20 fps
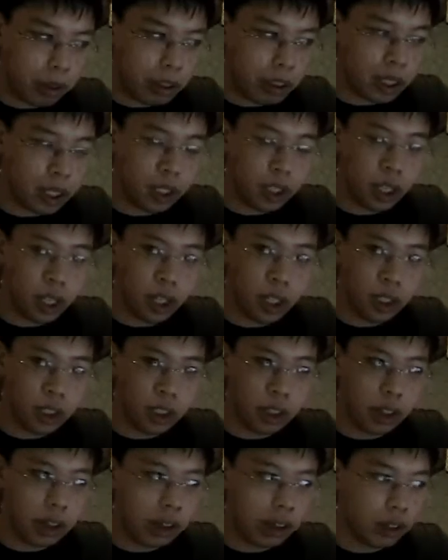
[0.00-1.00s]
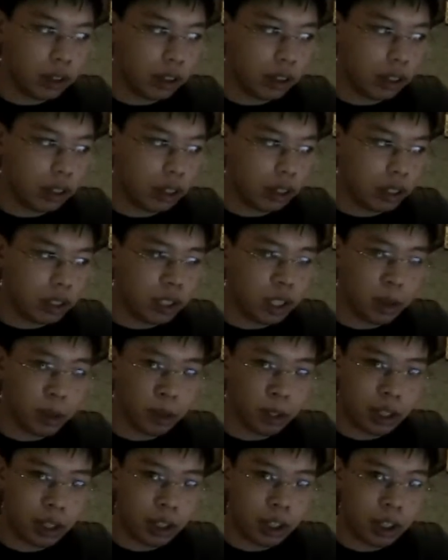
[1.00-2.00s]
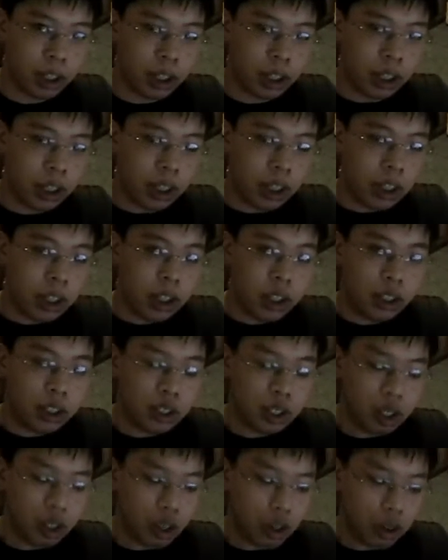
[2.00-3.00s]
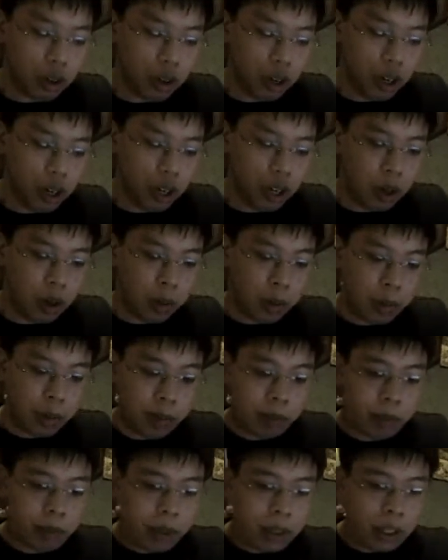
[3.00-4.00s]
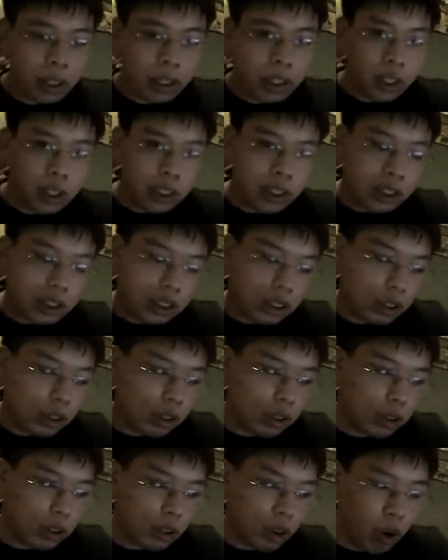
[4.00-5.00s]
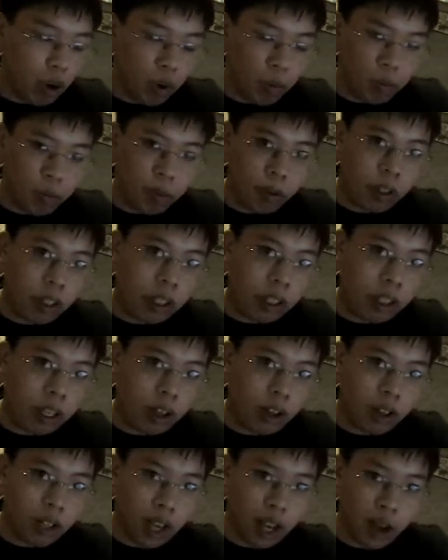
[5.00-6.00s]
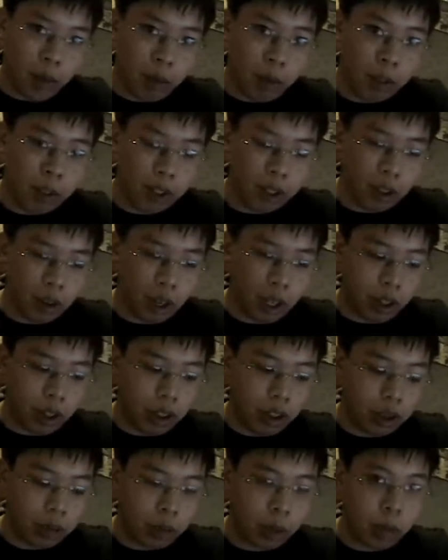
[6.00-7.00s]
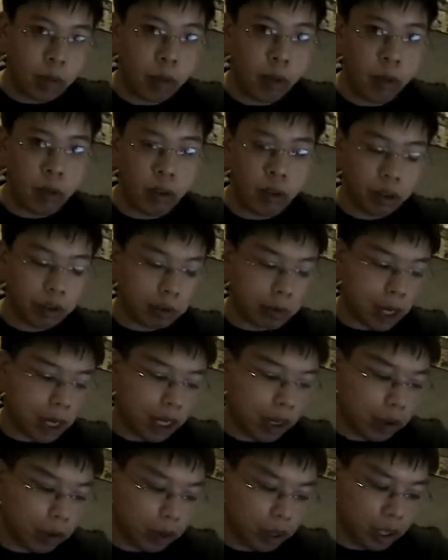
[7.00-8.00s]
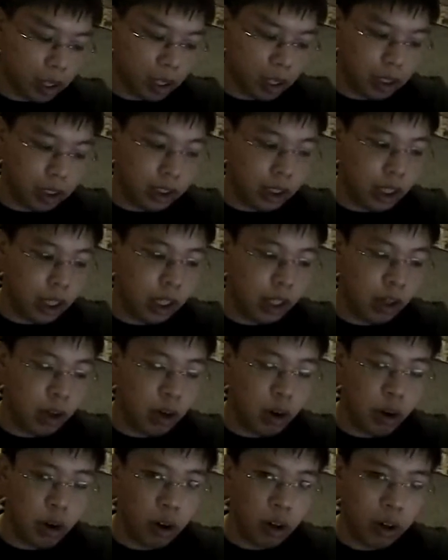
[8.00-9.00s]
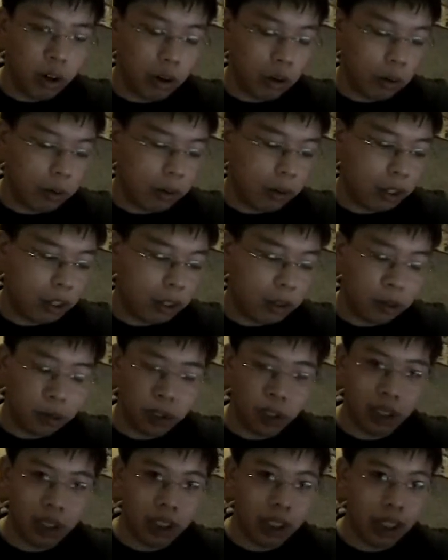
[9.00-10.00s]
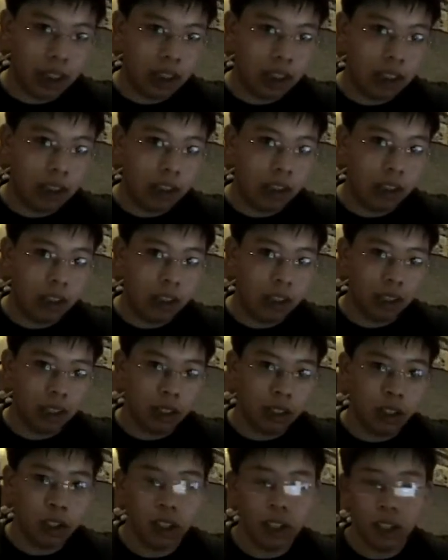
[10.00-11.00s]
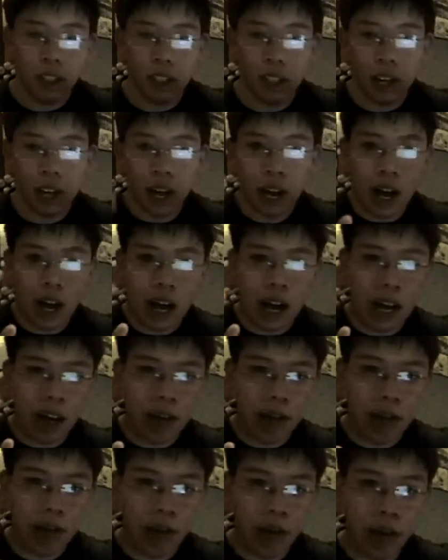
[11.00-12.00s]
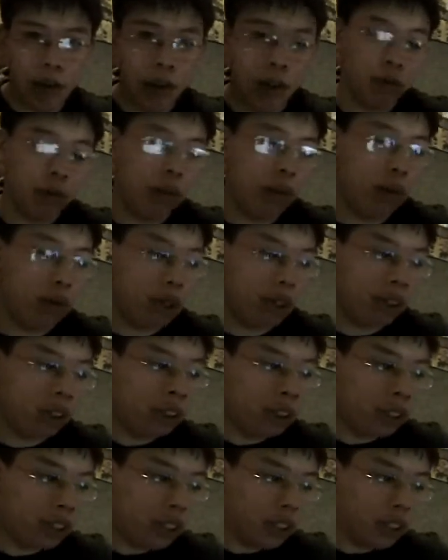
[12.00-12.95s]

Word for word: are saying that it's going they're going to disable it. So um, so hopefully that'll happen so I could use my Bluetooth mic with this and ho hopefully use this as a an iPhone if you will.